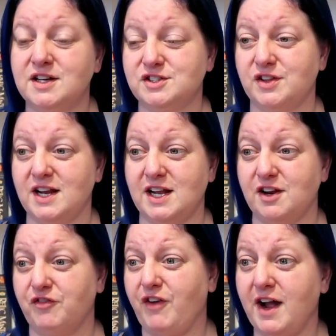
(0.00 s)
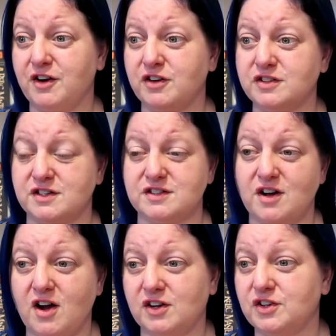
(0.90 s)
So they needed fighters and
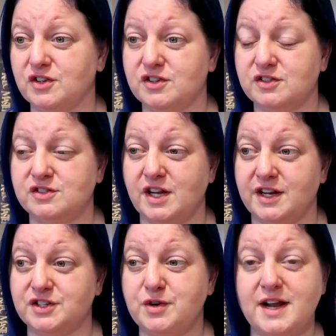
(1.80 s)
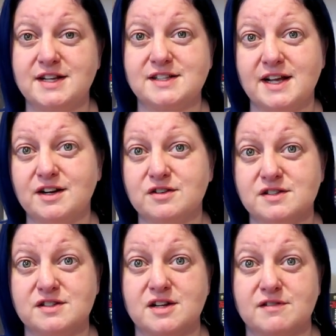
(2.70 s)
doctors and translators
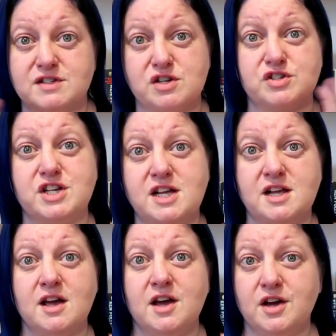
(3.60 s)
and stuff. And so she